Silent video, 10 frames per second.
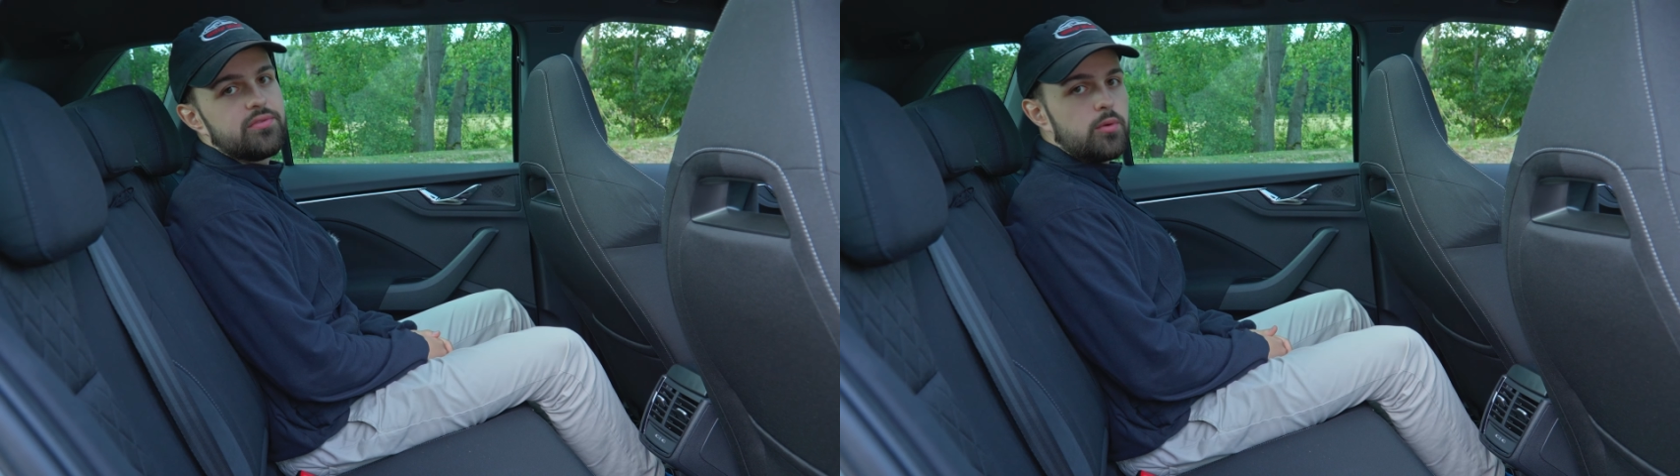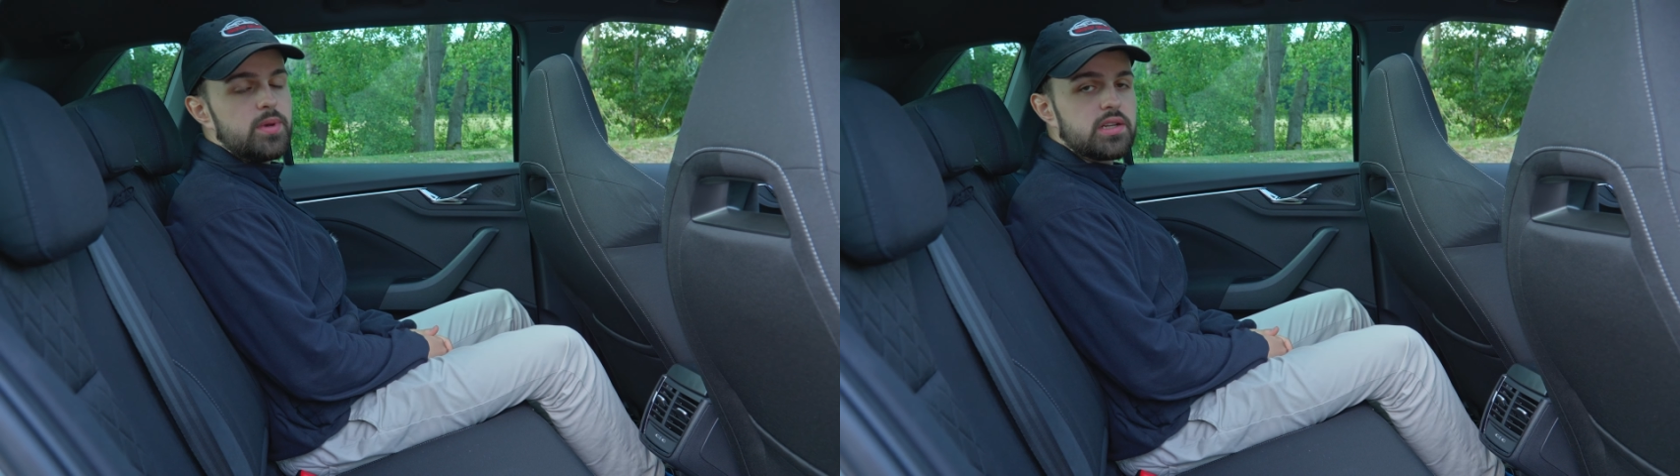
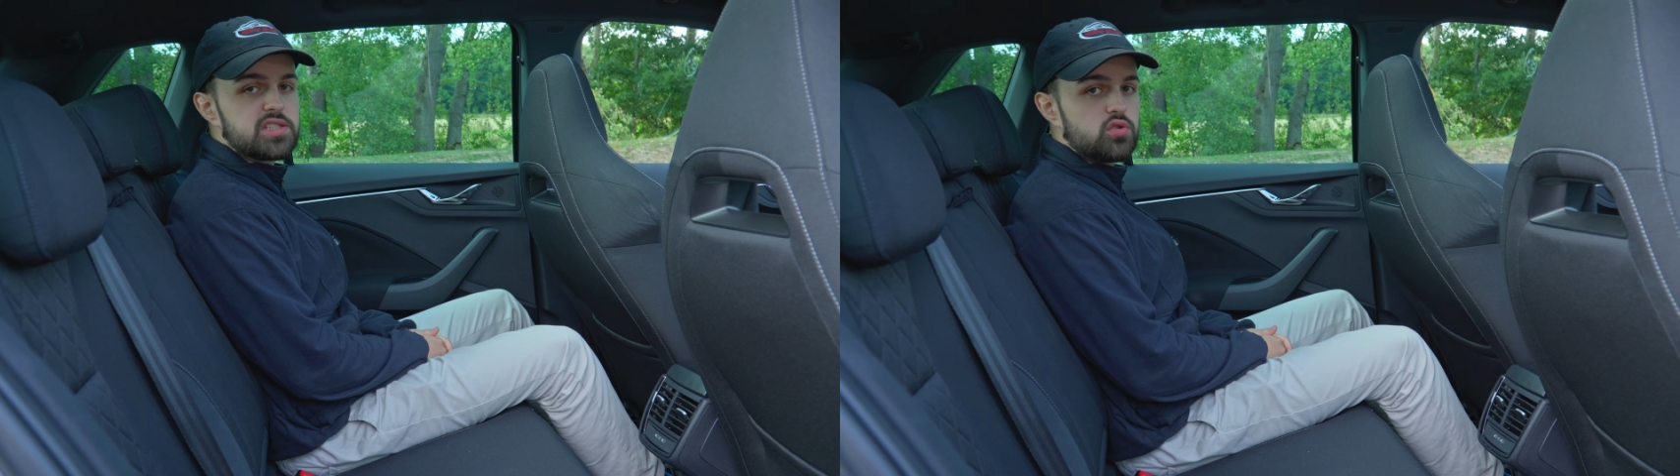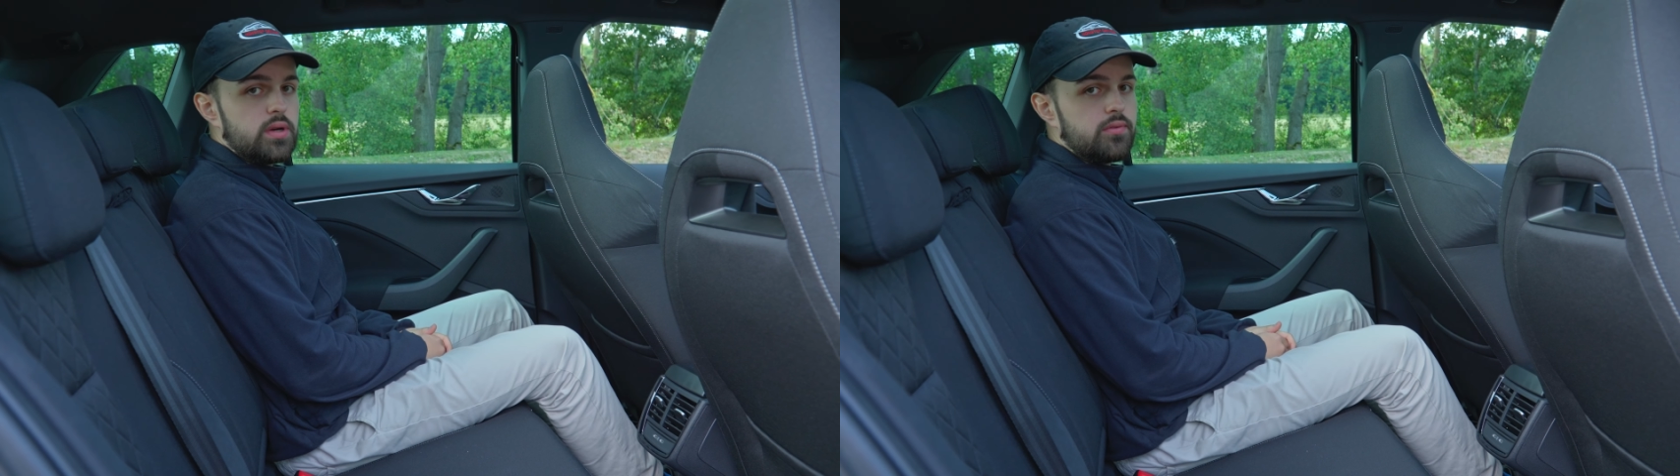4 meters
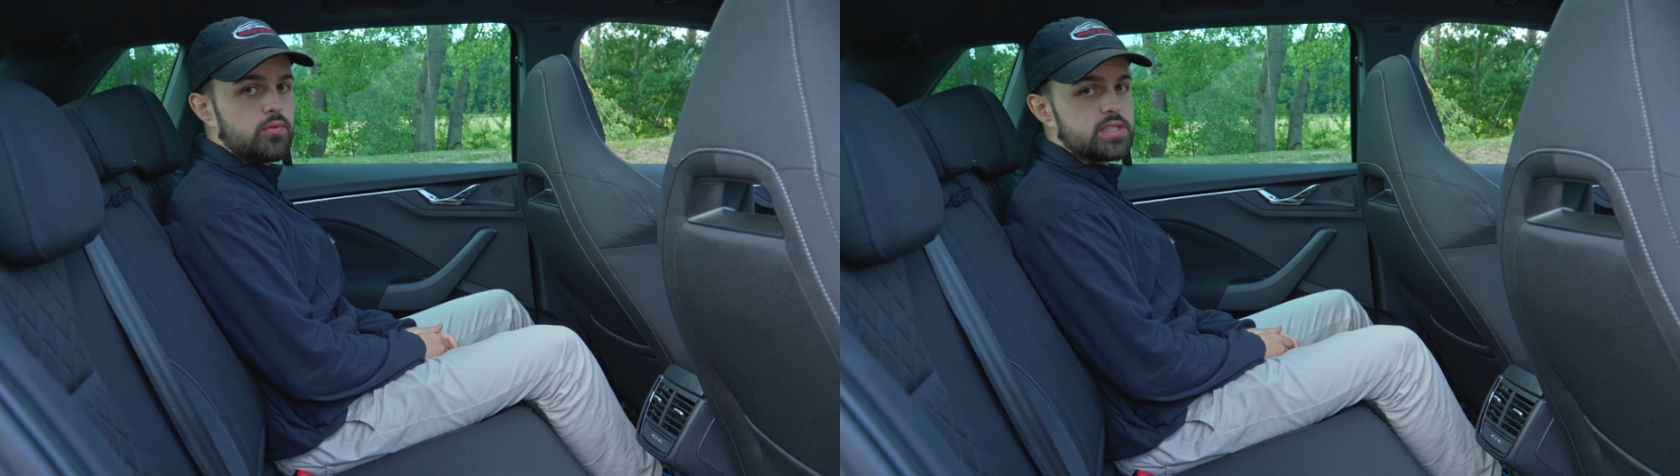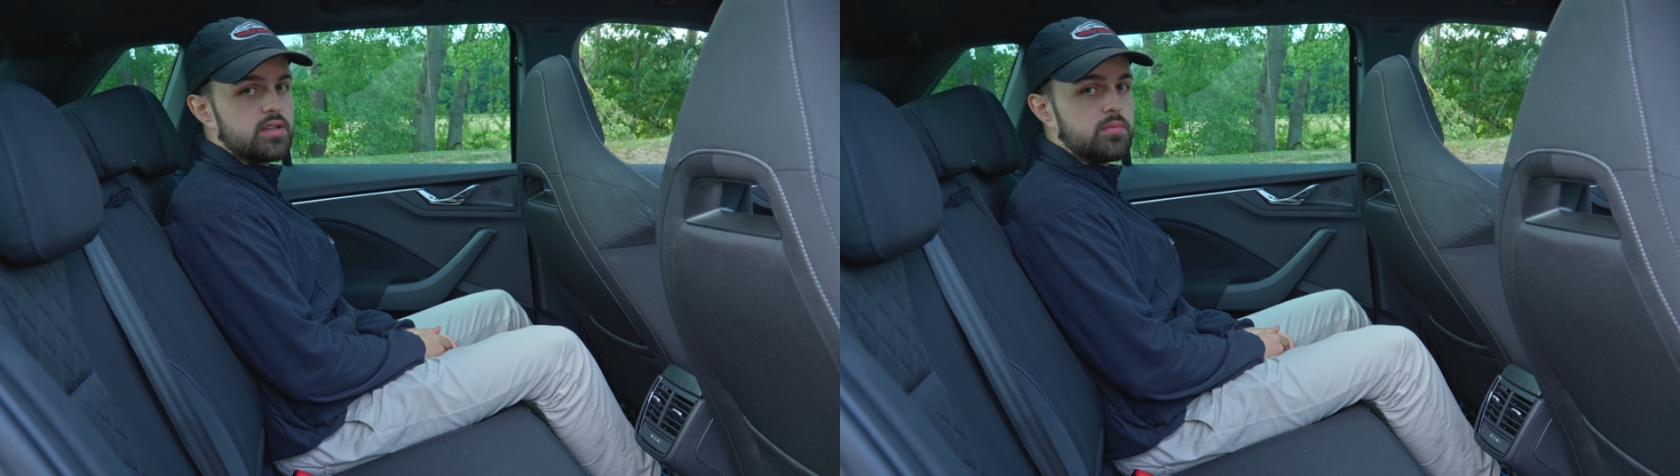and
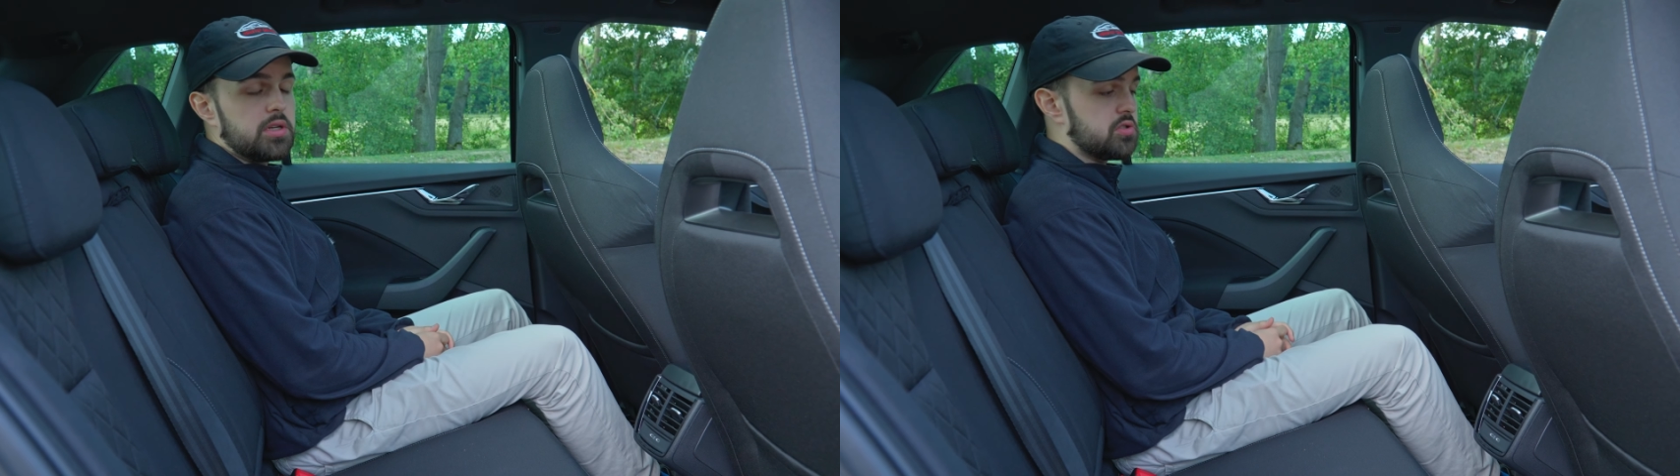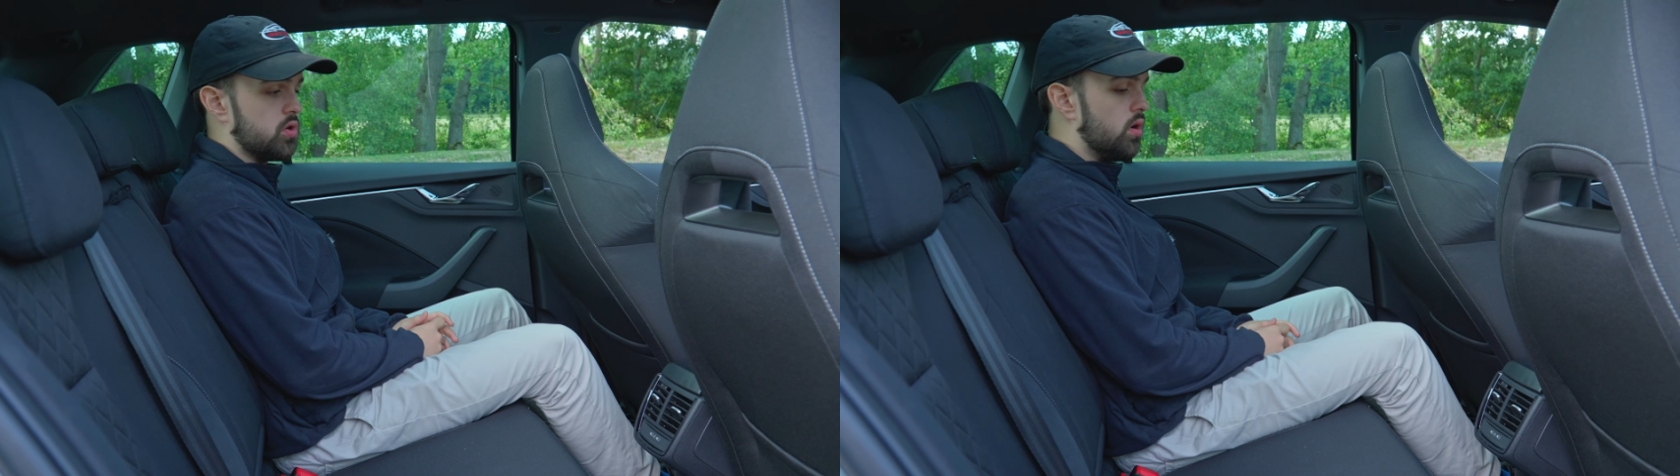24
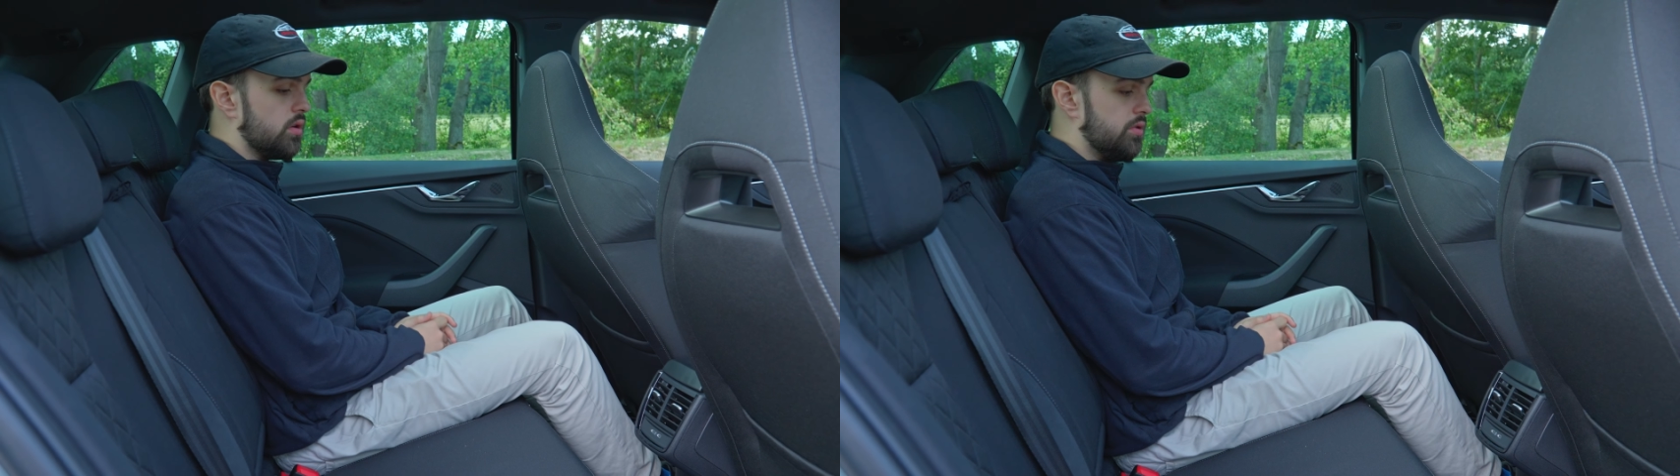centimeters long,